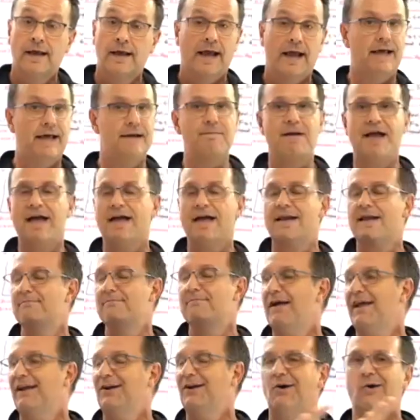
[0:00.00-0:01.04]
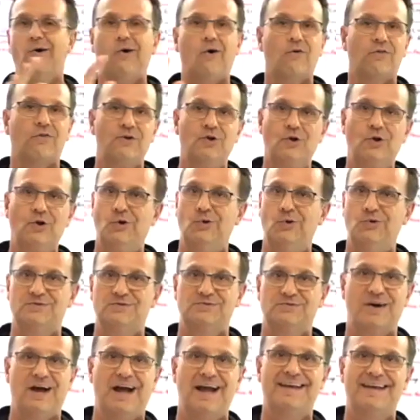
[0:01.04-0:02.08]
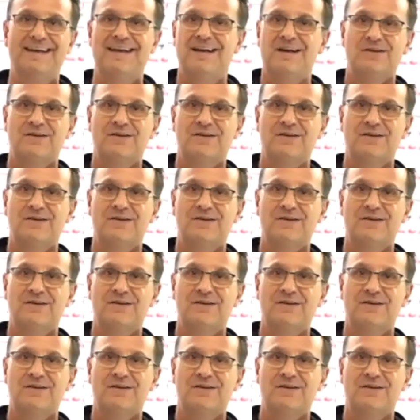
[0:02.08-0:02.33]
And man, it made all the news, right?